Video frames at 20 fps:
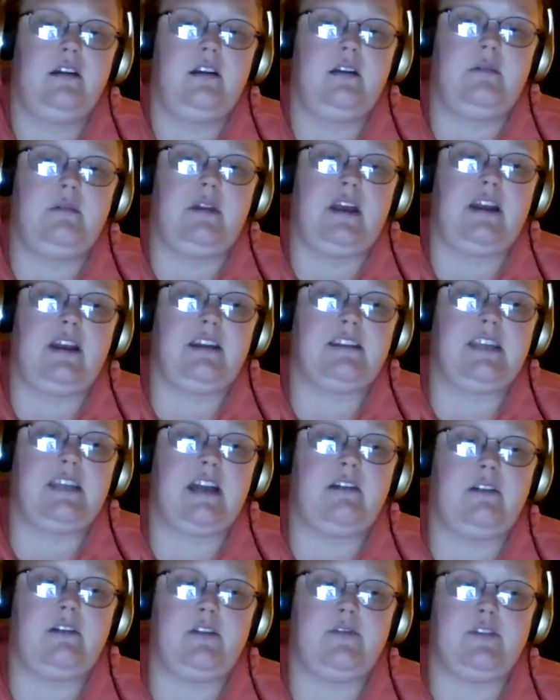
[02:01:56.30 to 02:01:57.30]
I'm not
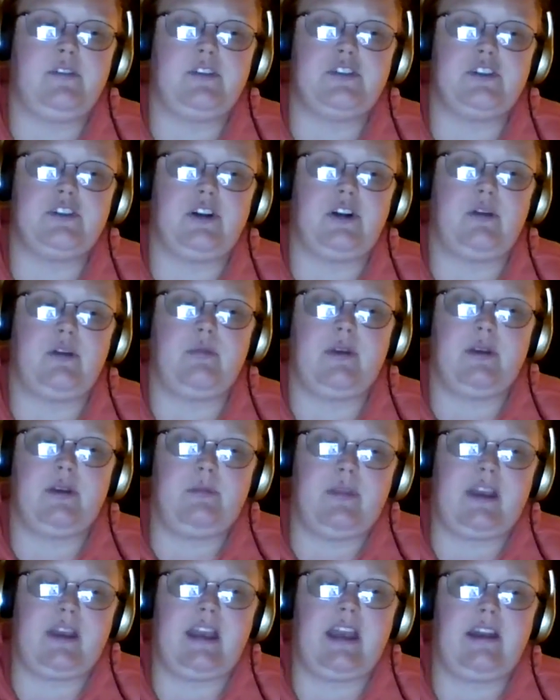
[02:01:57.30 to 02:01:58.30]
exactly for sure, but I'm
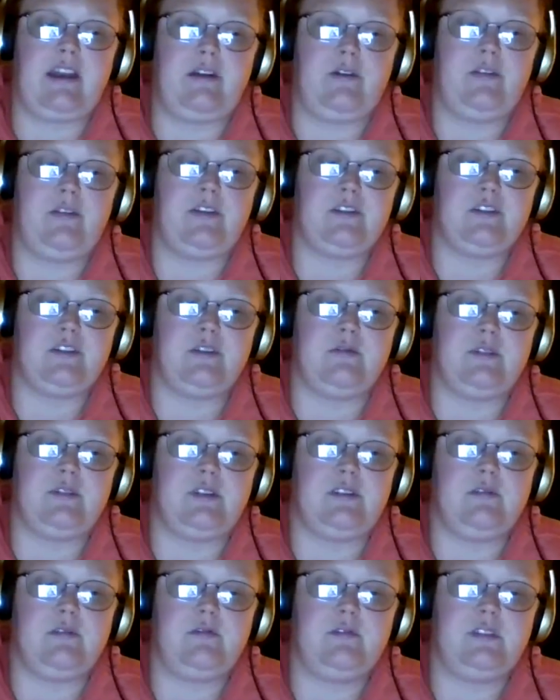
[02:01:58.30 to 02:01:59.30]
like, I know that she
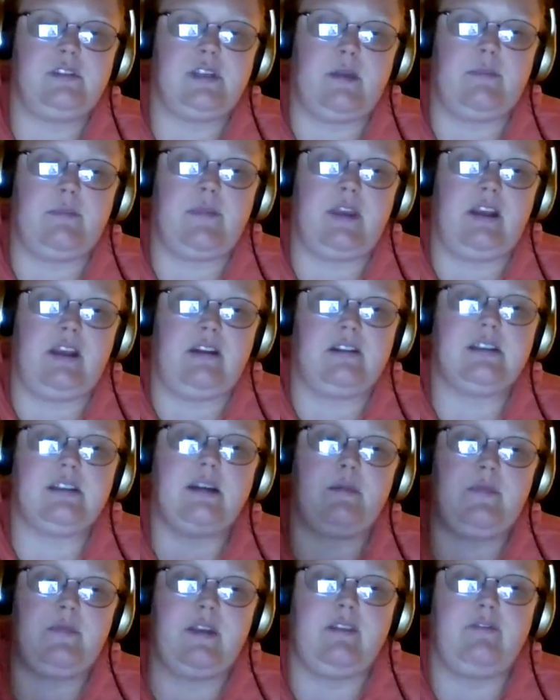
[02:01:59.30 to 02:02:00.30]
was something
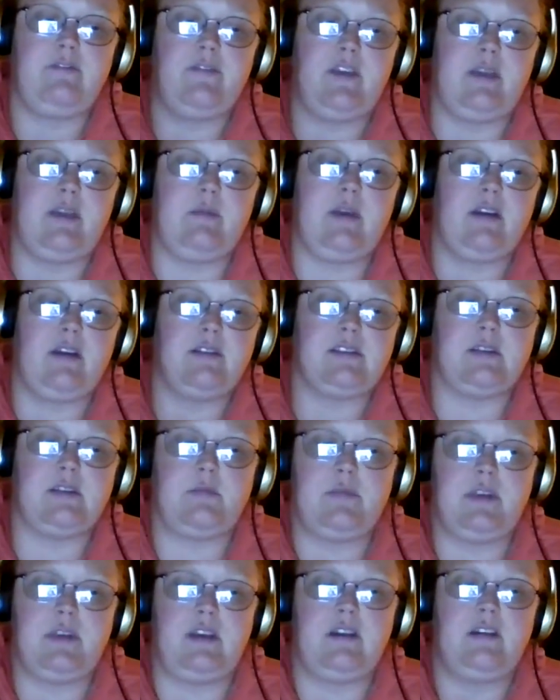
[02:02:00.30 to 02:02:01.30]
female,
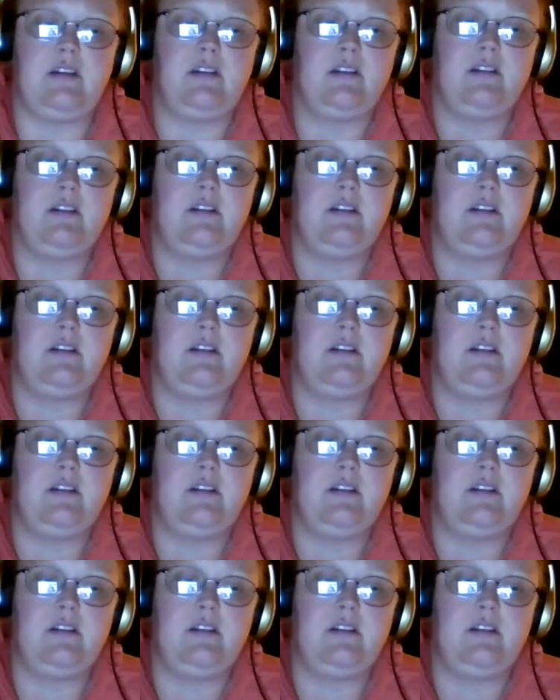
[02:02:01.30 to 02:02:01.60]
something